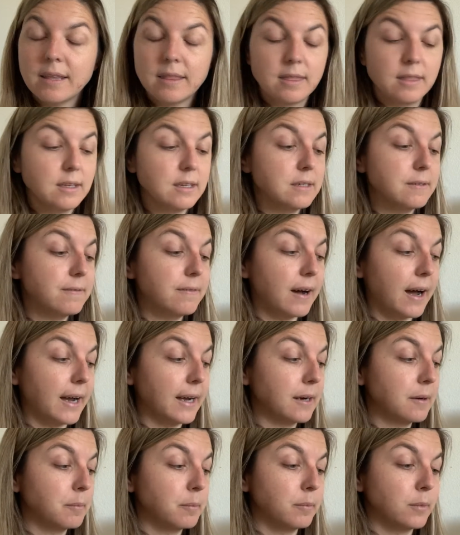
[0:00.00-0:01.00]
the
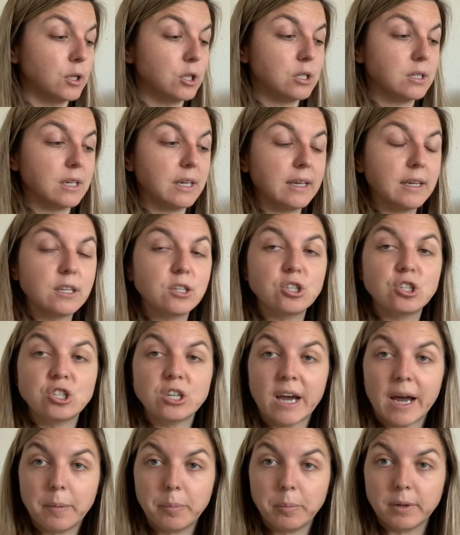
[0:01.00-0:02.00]
Divine Mercy
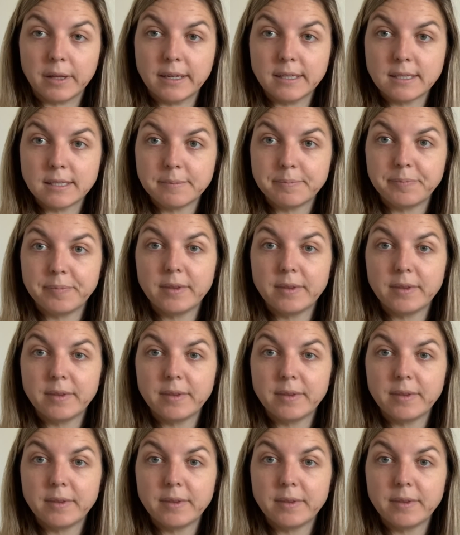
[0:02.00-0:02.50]
Chaplet.